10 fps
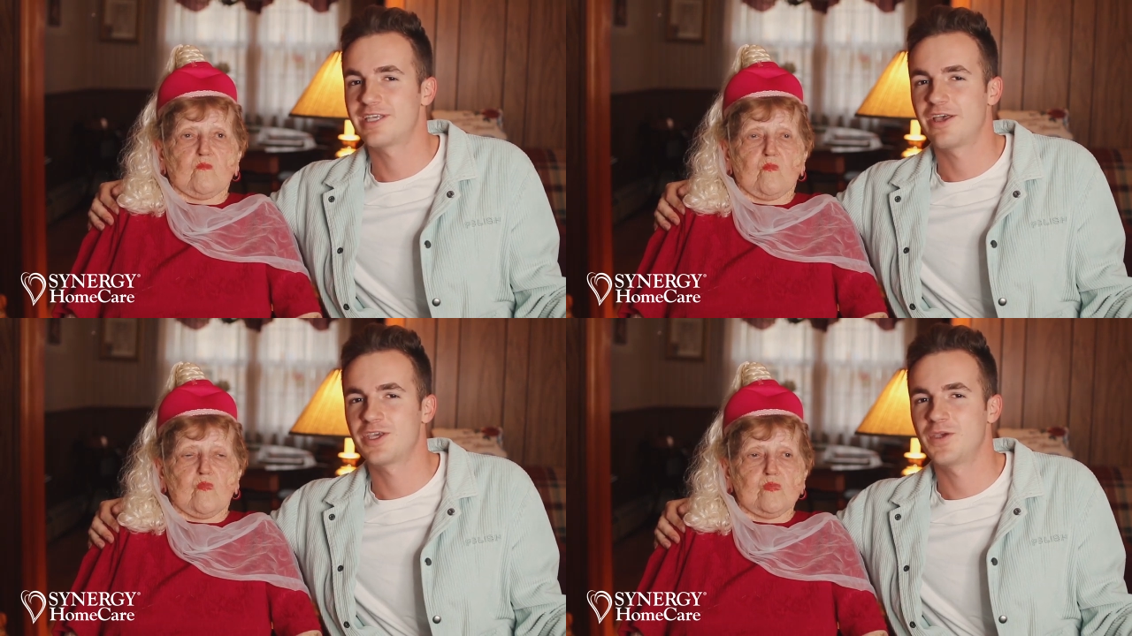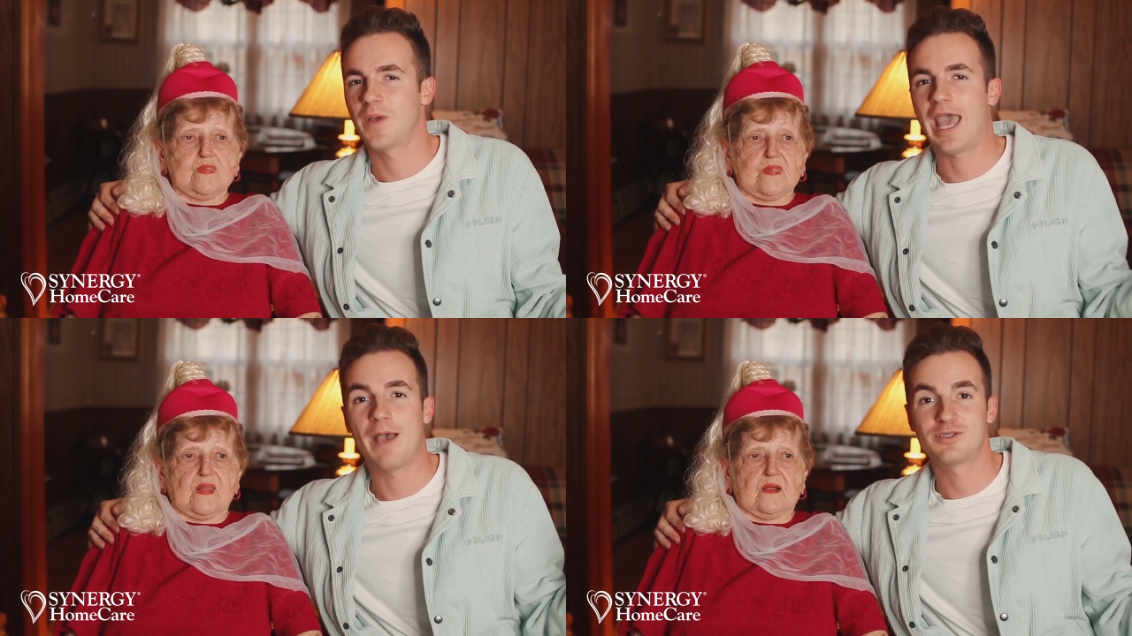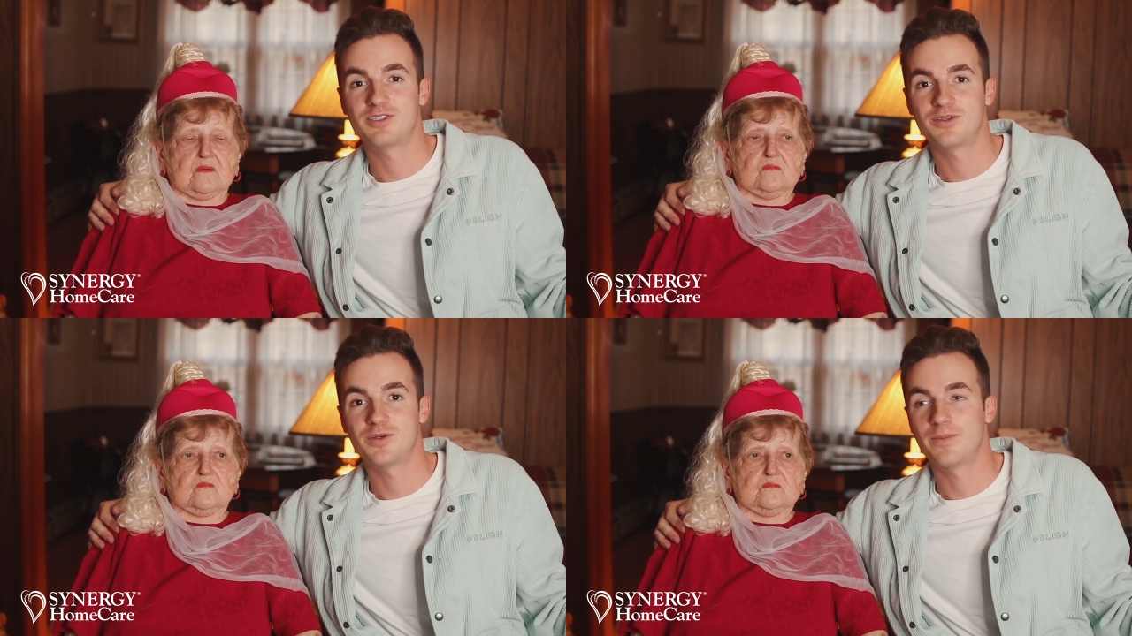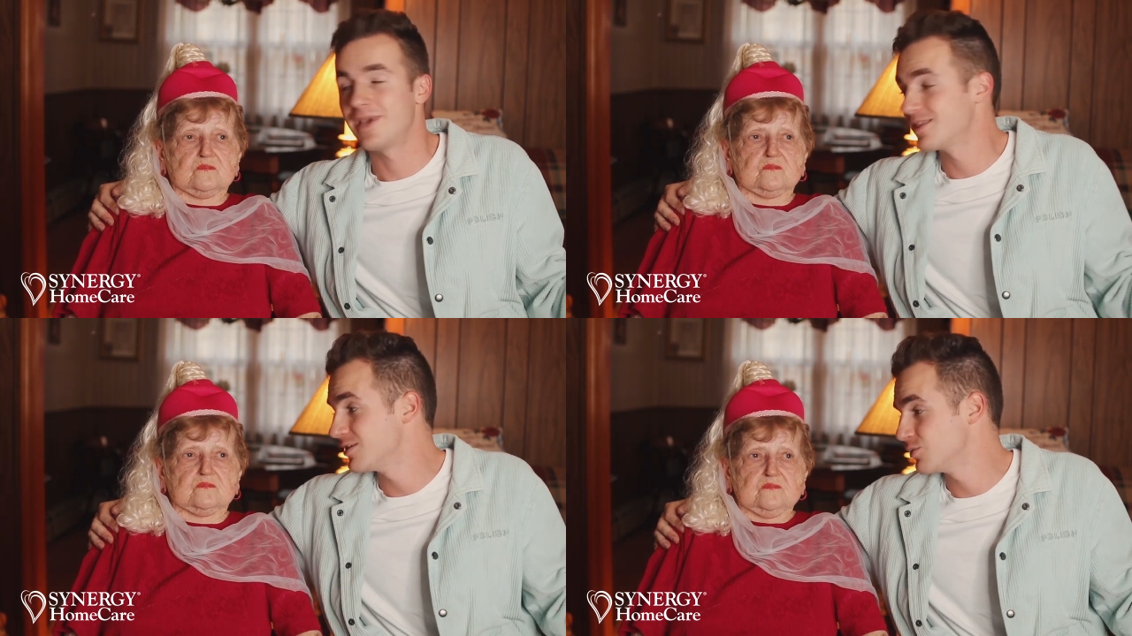Speaker 1: and telling you how to make
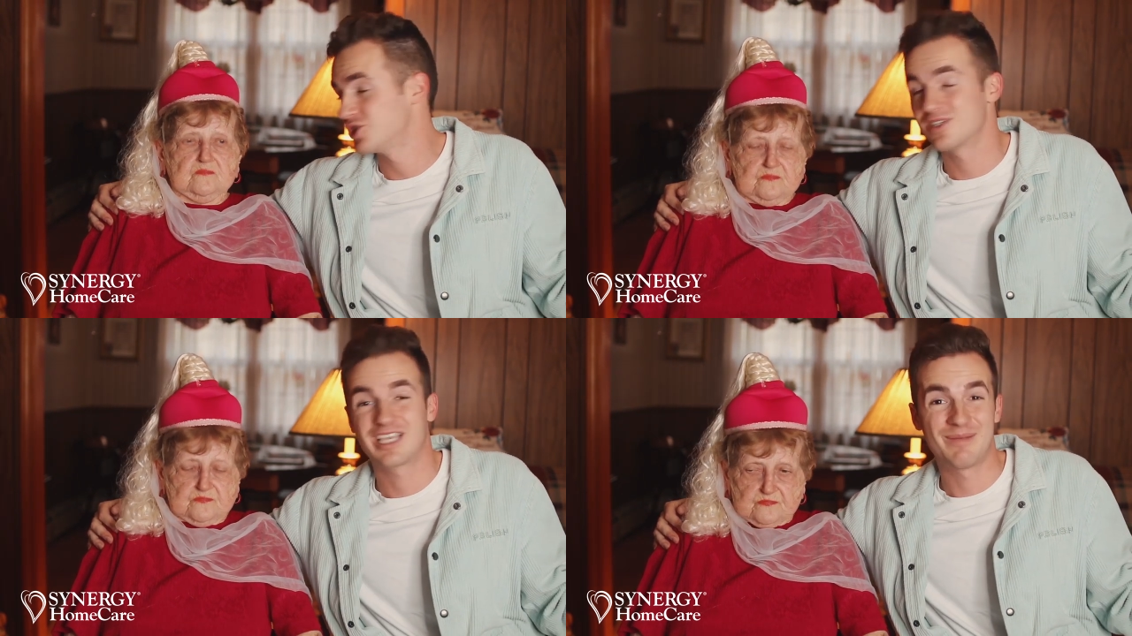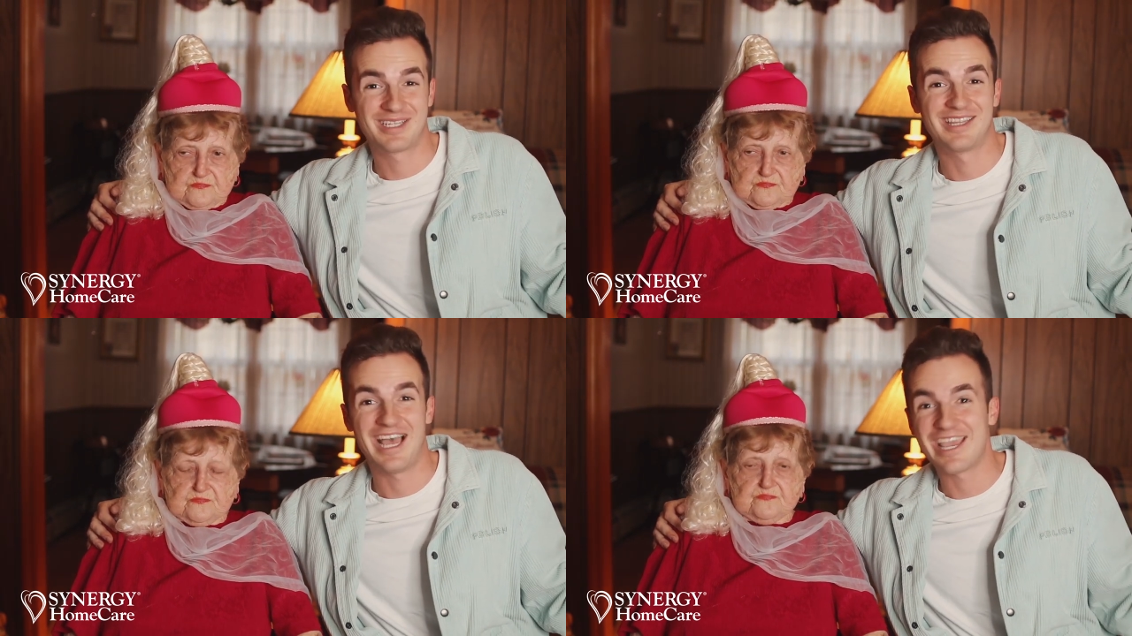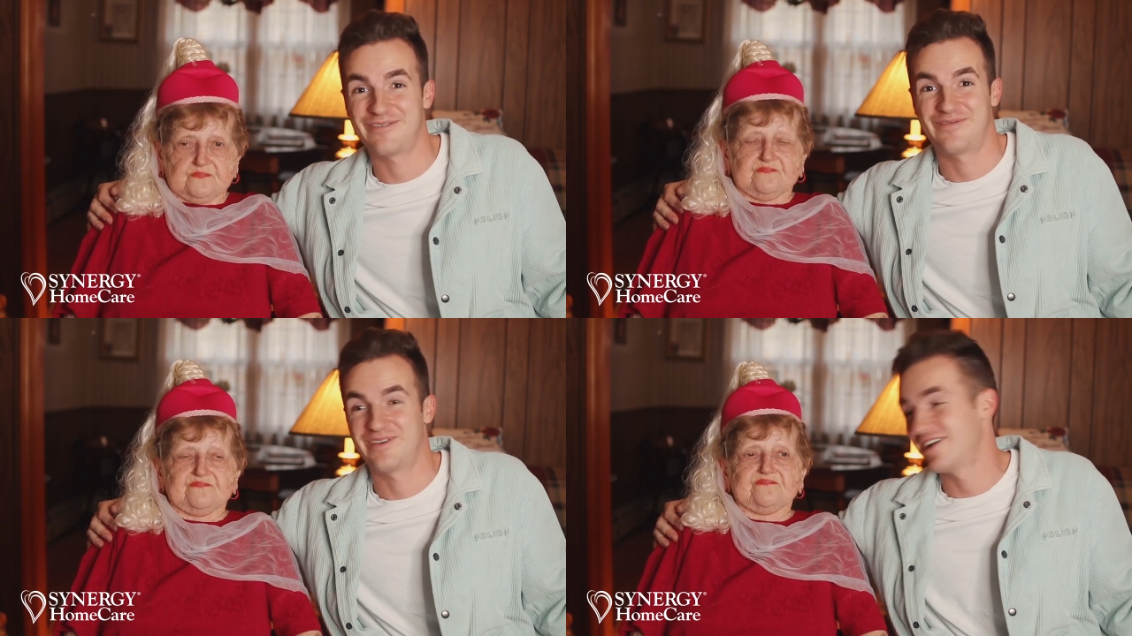these wishes come to life.